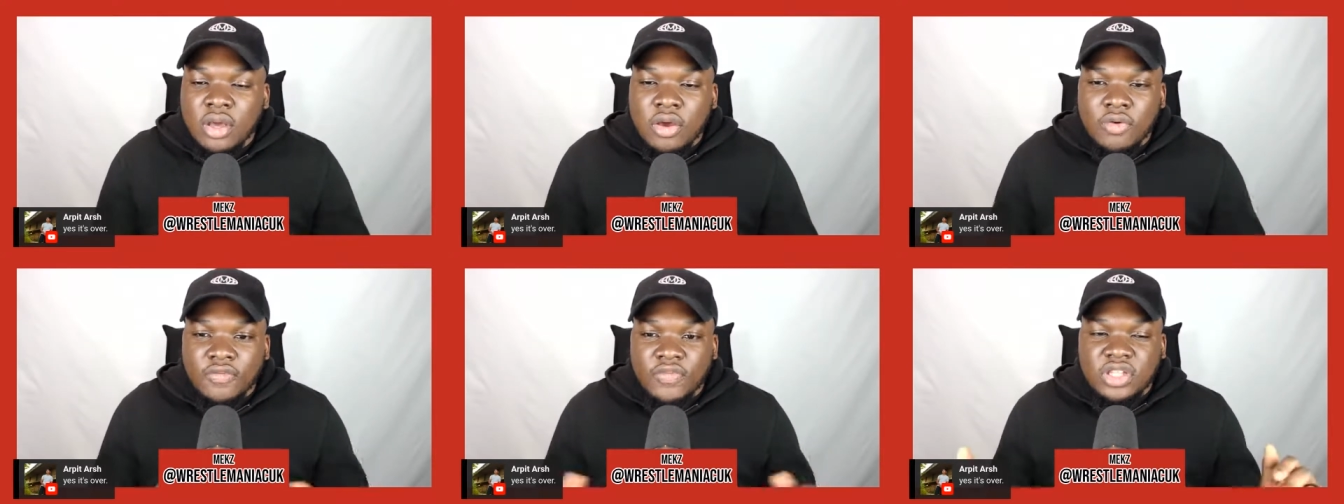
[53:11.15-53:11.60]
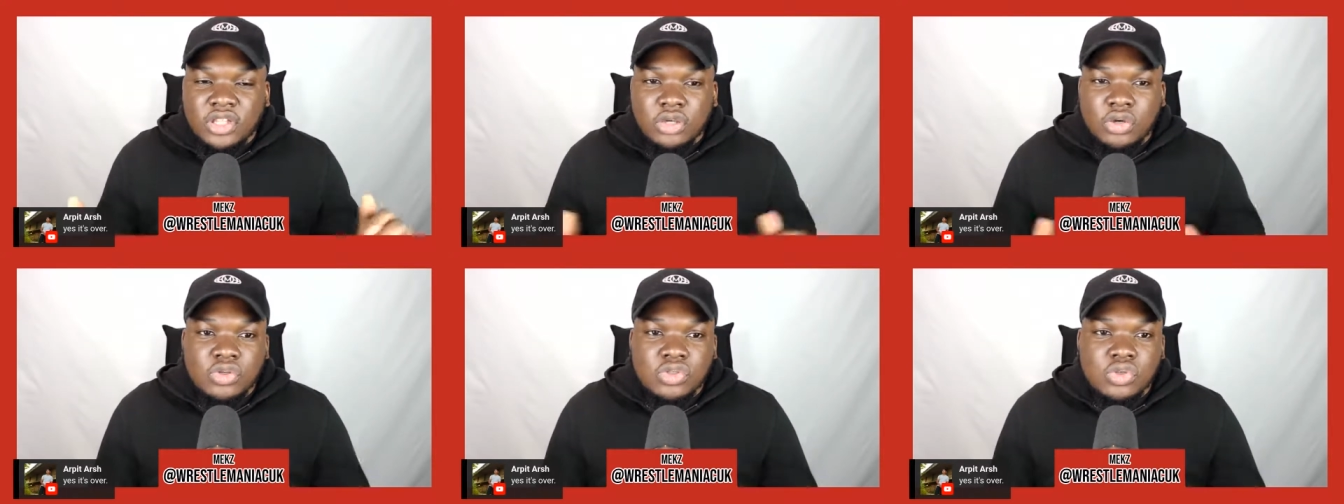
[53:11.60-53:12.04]

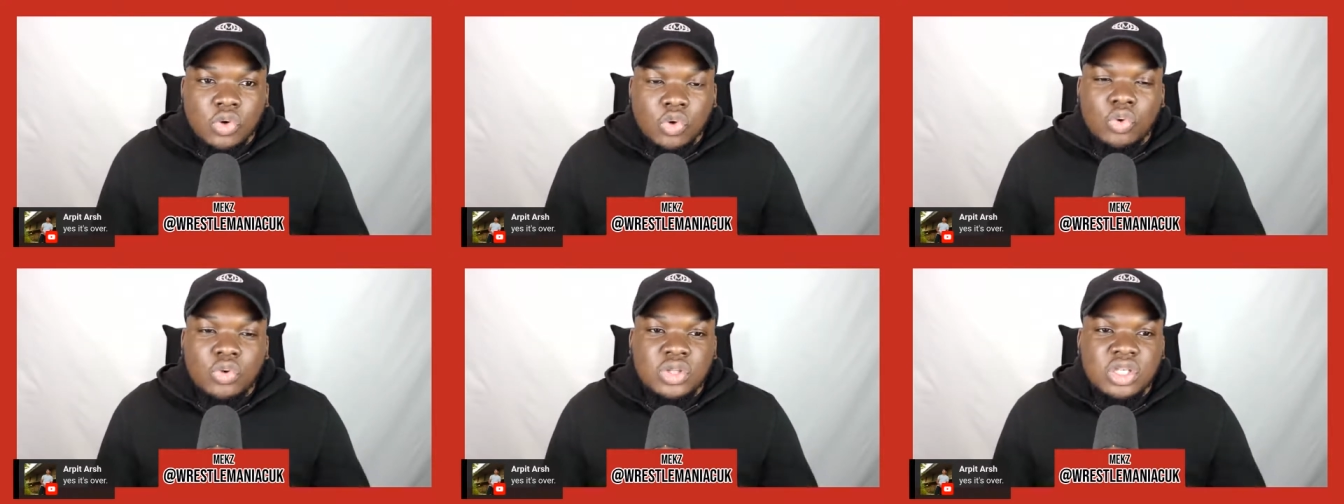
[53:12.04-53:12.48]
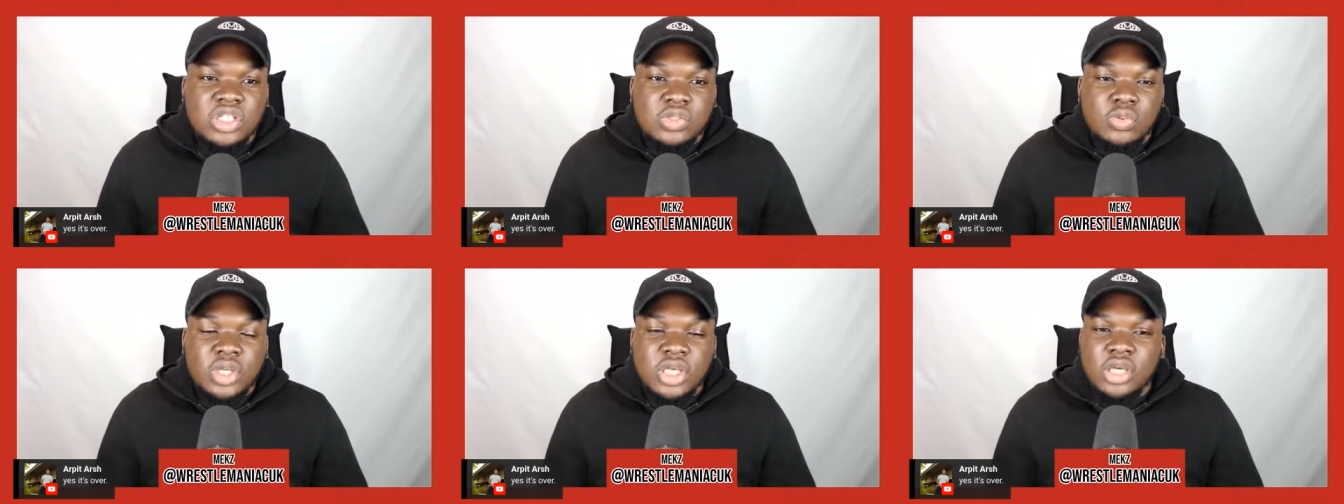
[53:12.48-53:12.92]
Videos all this
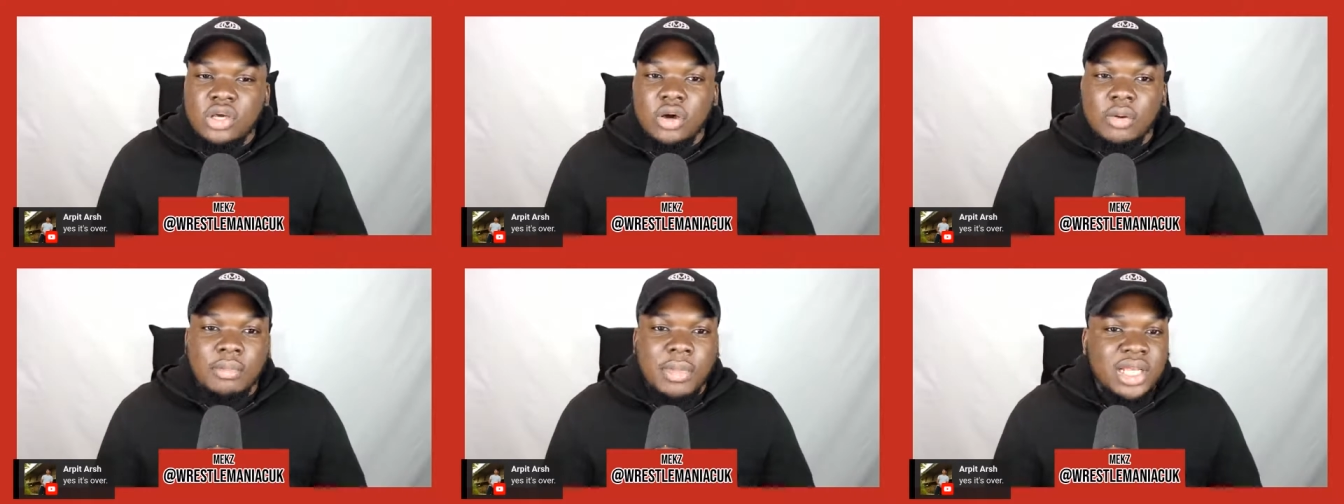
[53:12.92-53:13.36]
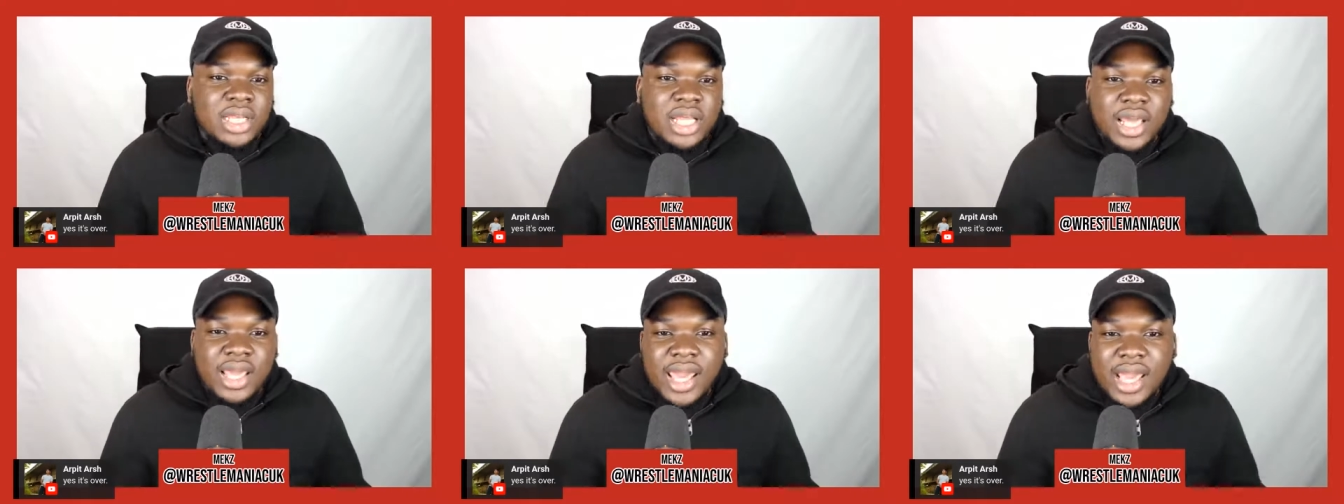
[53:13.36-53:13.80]
week.
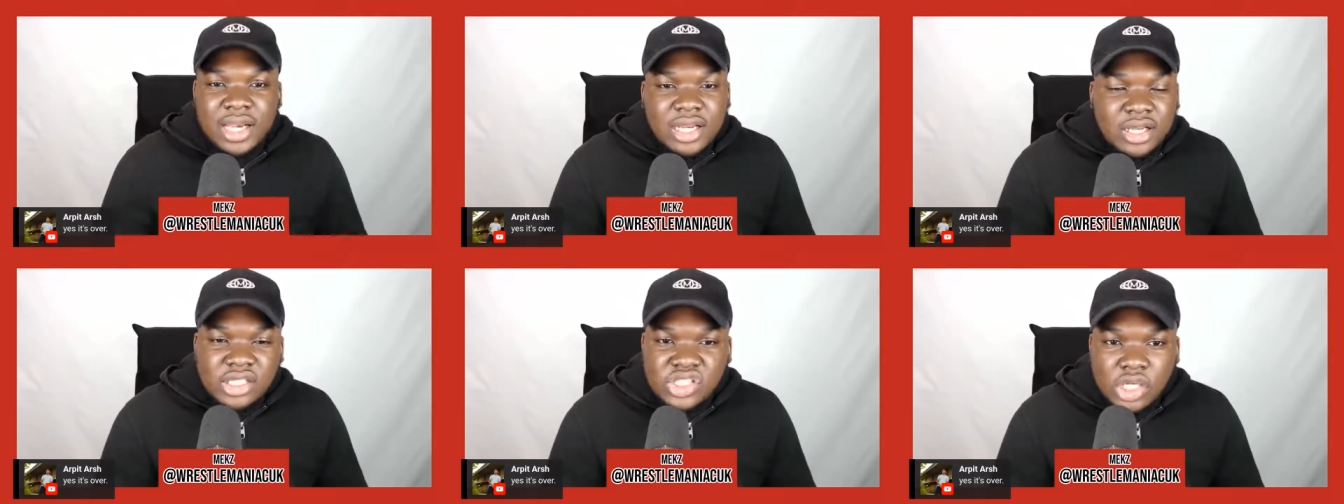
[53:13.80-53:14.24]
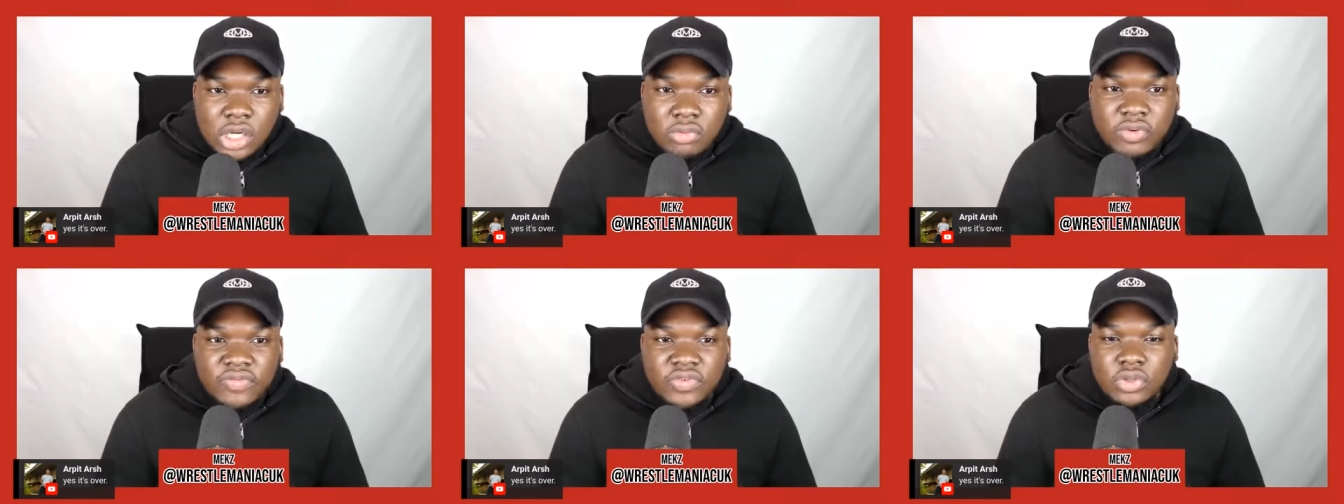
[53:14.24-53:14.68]
Monday, Hell in a Cell
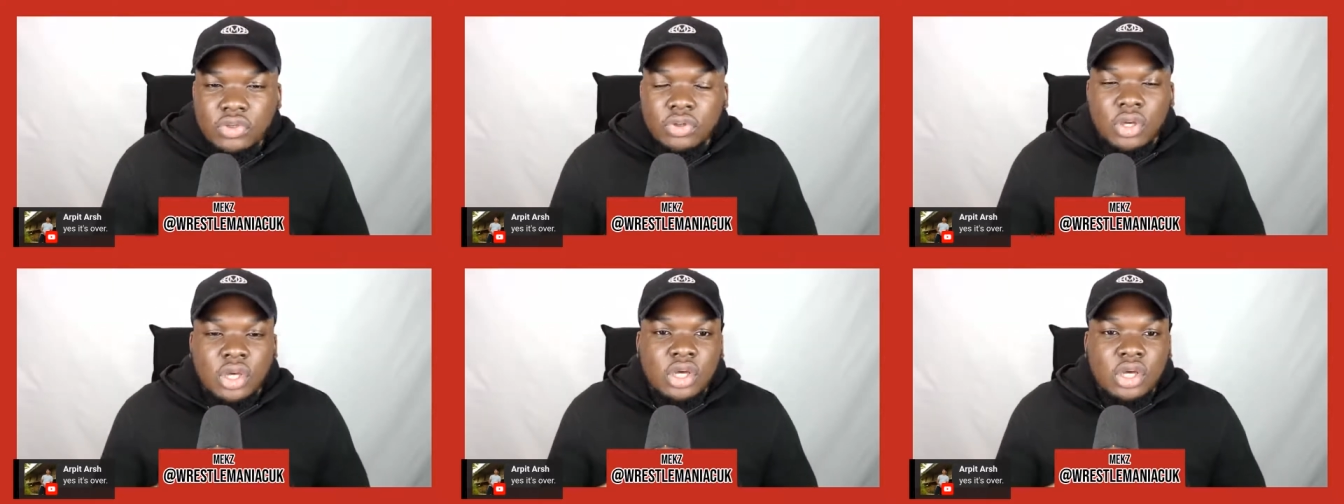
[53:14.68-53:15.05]
review.